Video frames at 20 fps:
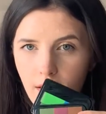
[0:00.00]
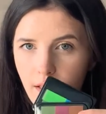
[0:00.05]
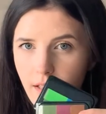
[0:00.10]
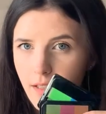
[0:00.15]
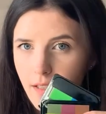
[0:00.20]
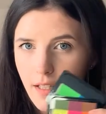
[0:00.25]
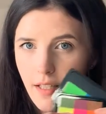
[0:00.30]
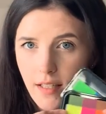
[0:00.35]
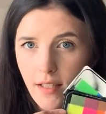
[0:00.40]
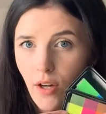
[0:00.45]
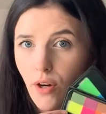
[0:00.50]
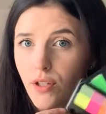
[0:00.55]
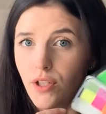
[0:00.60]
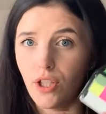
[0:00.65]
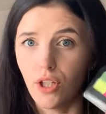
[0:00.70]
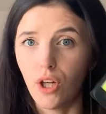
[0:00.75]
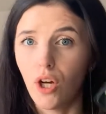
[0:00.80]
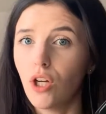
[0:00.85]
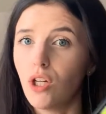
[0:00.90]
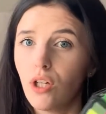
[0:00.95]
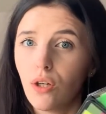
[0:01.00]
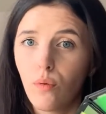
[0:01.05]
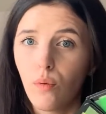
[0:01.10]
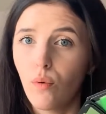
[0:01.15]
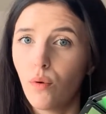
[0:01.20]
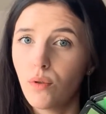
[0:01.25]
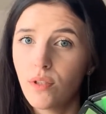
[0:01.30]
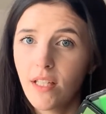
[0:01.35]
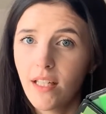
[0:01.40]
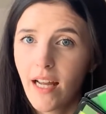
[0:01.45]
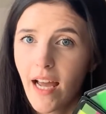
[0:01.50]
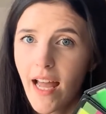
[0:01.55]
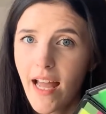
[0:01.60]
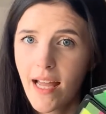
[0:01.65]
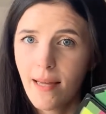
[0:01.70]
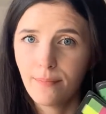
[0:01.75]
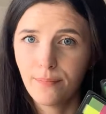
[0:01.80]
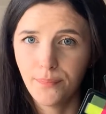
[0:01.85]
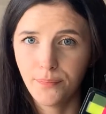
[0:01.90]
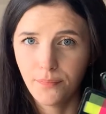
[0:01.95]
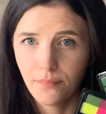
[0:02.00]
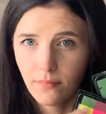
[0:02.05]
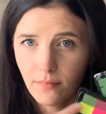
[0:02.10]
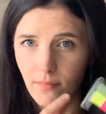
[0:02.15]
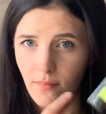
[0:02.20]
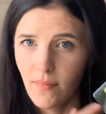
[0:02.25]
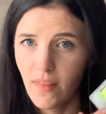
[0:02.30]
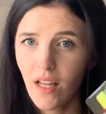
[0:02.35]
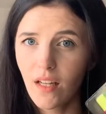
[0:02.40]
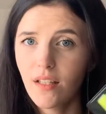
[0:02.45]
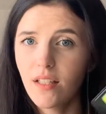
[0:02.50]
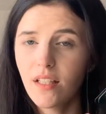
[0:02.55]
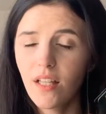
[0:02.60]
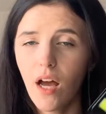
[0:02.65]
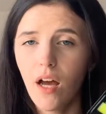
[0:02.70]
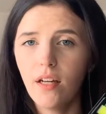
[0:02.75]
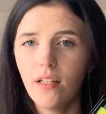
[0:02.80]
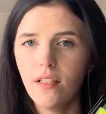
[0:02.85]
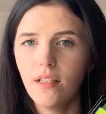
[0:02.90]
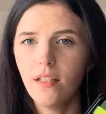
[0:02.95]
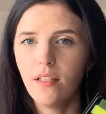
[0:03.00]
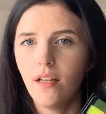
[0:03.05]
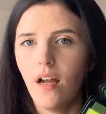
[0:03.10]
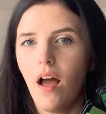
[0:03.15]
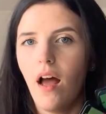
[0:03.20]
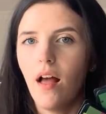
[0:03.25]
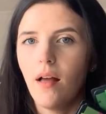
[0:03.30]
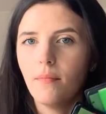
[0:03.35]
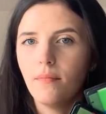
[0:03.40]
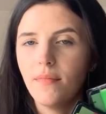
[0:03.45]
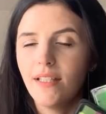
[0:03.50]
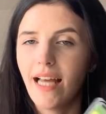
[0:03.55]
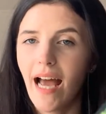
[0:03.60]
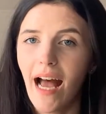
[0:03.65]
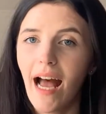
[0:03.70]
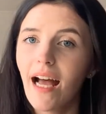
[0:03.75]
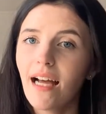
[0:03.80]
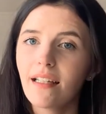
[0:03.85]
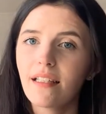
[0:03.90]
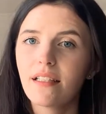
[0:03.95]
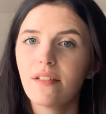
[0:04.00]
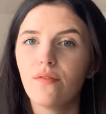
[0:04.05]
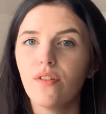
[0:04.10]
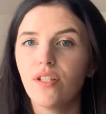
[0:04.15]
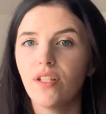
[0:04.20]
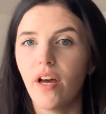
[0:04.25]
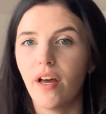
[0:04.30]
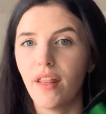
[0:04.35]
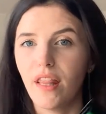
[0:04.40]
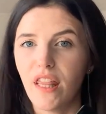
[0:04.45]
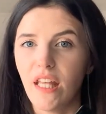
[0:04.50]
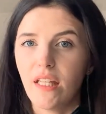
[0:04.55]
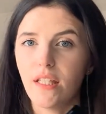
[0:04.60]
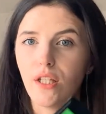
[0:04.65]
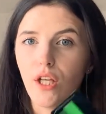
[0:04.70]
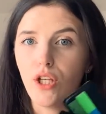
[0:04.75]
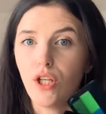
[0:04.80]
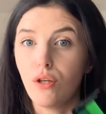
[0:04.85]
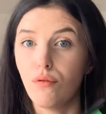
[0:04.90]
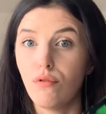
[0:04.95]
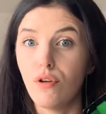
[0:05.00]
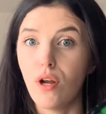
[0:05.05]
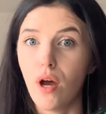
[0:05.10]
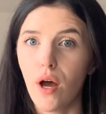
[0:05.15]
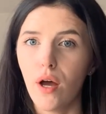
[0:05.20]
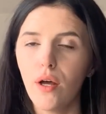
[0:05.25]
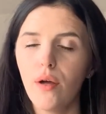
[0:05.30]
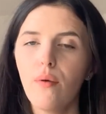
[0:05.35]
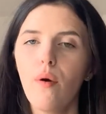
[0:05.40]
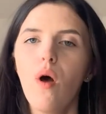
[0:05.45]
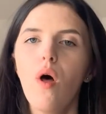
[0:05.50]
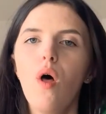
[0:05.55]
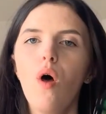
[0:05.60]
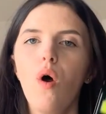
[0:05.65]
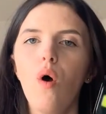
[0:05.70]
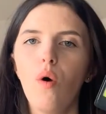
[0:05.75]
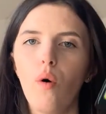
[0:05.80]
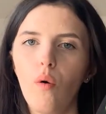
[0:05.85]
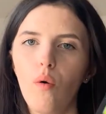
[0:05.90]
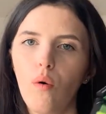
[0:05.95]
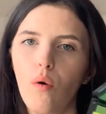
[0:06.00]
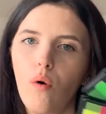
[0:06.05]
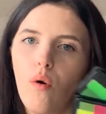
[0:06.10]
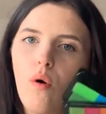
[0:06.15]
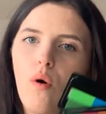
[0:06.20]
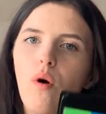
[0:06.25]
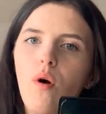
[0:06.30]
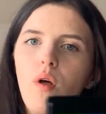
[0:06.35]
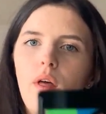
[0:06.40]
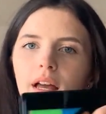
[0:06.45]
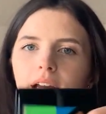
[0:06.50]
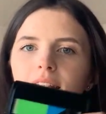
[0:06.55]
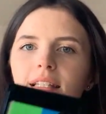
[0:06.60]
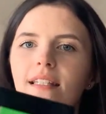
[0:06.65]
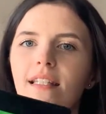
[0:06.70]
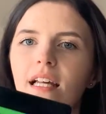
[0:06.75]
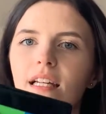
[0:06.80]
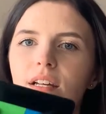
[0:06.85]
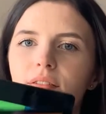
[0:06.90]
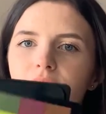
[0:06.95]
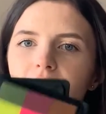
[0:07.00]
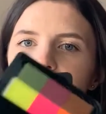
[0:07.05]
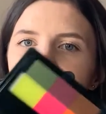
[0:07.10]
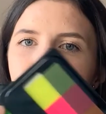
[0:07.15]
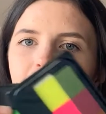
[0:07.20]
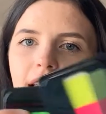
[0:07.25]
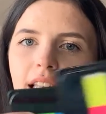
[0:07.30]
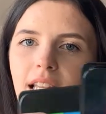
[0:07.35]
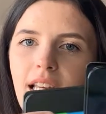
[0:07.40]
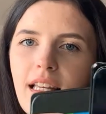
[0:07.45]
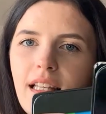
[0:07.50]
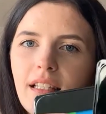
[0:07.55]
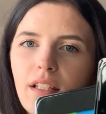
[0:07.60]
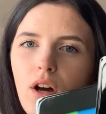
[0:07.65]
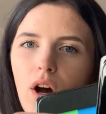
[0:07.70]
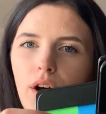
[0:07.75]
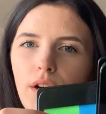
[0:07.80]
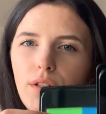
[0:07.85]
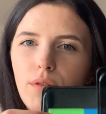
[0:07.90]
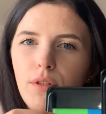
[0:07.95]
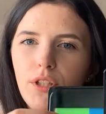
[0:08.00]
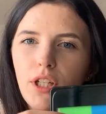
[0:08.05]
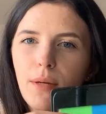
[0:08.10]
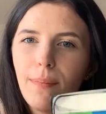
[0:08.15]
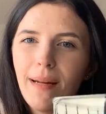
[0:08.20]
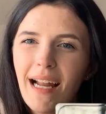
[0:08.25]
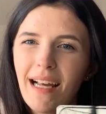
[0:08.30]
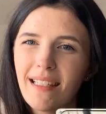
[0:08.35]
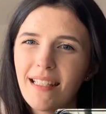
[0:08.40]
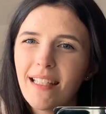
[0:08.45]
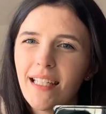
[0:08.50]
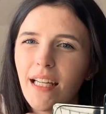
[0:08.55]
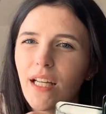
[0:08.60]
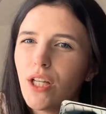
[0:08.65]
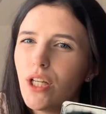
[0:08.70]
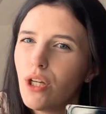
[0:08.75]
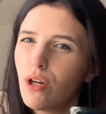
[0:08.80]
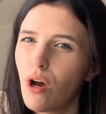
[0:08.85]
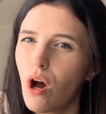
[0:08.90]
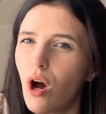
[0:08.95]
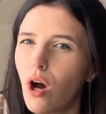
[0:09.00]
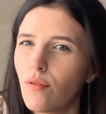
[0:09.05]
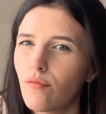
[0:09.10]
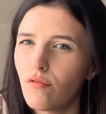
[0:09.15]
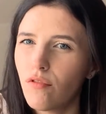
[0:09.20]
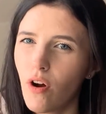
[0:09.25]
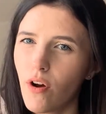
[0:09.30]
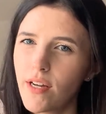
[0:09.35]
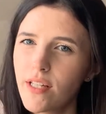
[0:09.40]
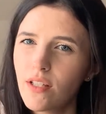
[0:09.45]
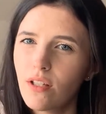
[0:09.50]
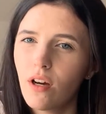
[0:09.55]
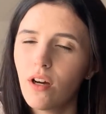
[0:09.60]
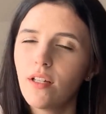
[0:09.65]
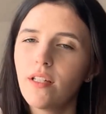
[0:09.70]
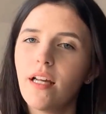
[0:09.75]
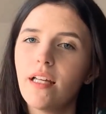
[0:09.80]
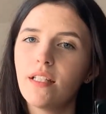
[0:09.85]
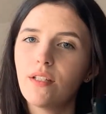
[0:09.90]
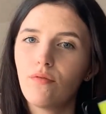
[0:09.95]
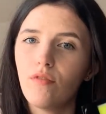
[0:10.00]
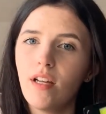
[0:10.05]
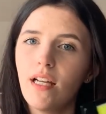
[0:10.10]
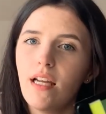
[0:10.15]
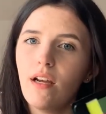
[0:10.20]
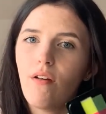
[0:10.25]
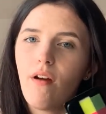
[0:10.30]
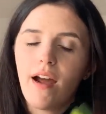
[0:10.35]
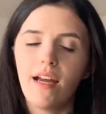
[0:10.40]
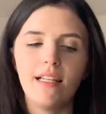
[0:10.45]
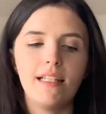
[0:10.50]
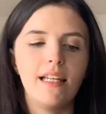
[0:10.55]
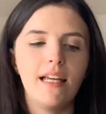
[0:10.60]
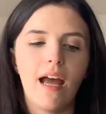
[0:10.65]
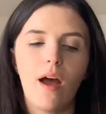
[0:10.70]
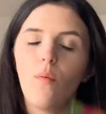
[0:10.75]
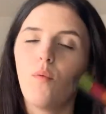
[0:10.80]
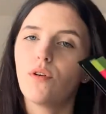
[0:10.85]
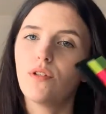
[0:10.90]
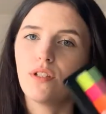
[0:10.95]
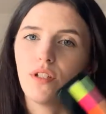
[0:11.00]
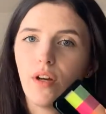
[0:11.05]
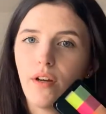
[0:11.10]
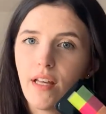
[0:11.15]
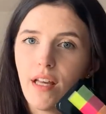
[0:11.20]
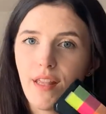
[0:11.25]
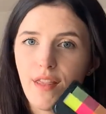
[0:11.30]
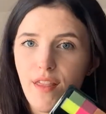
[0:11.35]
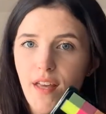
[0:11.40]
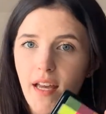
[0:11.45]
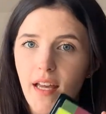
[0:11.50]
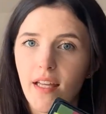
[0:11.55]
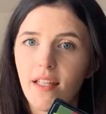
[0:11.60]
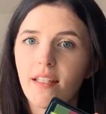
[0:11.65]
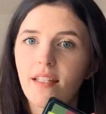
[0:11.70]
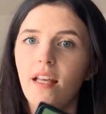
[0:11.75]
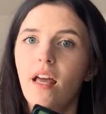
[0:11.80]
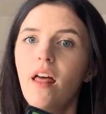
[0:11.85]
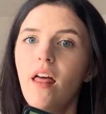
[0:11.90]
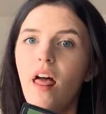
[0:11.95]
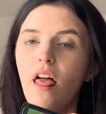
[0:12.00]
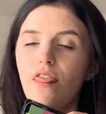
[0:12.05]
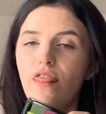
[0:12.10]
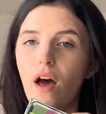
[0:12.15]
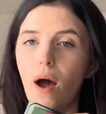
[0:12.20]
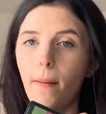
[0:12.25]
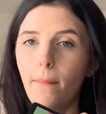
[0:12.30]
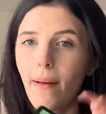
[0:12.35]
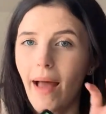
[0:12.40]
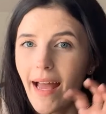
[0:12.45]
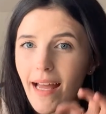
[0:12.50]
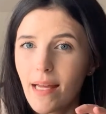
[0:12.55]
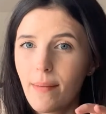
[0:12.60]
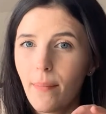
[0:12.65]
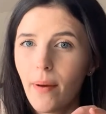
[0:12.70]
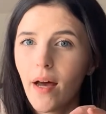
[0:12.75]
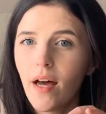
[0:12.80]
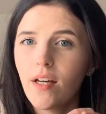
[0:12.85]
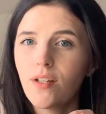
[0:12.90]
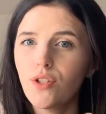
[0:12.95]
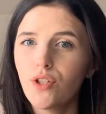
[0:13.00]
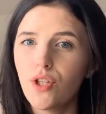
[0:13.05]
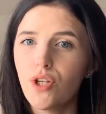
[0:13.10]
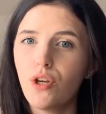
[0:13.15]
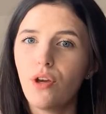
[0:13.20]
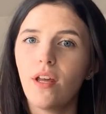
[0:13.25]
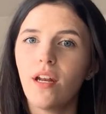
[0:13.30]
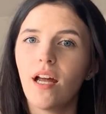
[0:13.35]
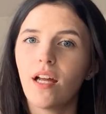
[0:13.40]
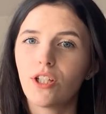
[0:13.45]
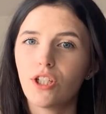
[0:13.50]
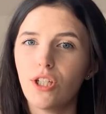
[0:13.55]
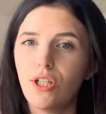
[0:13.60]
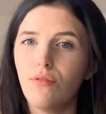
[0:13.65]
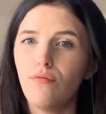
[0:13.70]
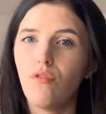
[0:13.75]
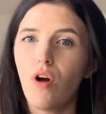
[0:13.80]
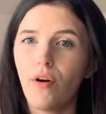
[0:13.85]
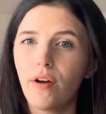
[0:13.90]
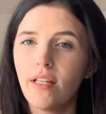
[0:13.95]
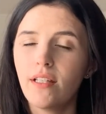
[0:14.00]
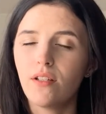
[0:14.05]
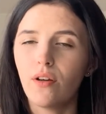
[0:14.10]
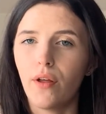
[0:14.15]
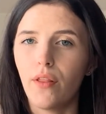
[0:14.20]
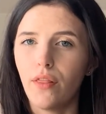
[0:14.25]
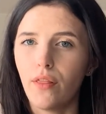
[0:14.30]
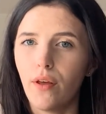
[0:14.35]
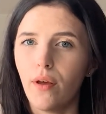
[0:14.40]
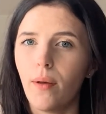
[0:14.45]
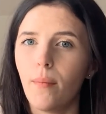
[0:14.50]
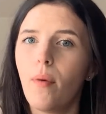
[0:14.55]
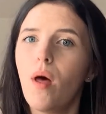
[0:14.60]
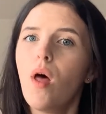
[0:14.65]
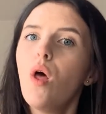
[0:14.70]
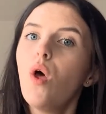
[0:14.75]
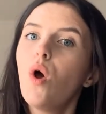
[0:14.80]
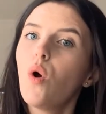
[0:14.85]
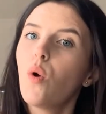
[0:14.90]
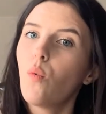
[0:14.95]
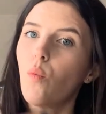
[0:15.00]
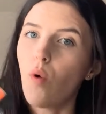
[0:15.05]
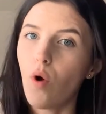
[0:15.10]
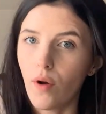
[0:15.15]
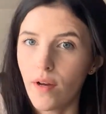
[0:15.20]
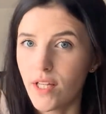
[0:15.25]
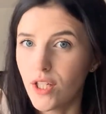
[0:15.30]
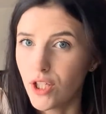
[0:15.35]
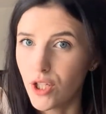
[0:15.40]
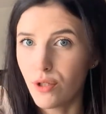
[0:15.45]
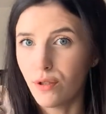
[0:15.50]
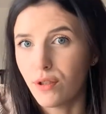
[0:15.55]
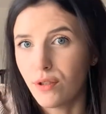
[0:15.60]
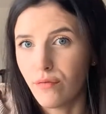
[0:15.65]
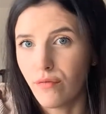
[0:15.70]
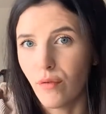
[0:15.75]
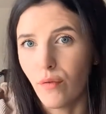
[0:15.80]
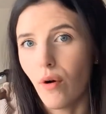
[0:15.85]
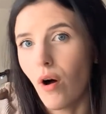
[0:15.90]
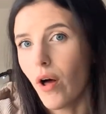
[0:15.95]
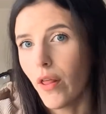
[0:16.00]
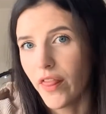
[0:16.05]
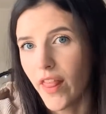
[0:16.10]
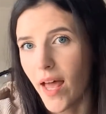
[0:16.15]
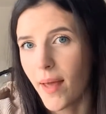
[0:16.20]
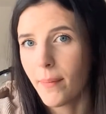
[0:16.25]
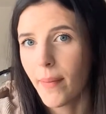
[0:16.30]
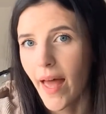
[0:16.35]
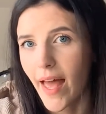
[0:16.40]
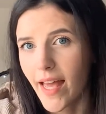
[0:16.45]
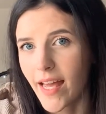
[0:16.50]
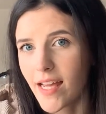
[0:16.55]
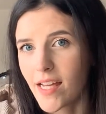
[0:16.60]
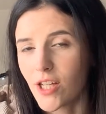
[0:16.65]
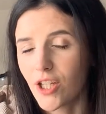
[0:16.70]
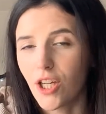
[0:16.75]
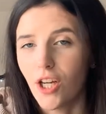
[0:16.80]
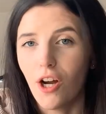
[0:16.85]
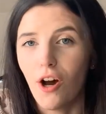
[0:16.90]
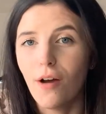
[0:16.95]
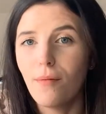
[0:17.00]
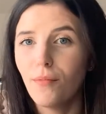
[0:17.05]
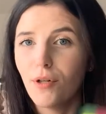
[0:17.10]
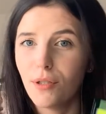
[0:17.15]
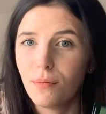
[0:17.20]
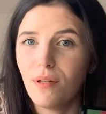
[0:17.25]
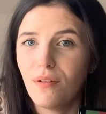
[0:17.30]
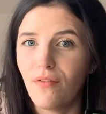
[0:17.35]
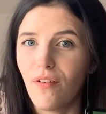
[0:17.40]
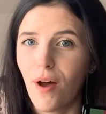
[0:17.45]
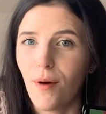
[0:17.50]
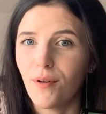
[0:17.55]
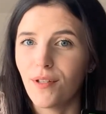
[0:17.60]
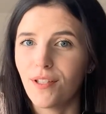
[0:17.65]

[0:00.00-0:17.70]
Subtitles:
decide to colour coordinate certain tags for certain things that you know, or instead of getting these kind which are plastic and you can't write on, it's really great to get ones like this that are paper, so you can actually write on them what is useful on that page. And I much prefer ones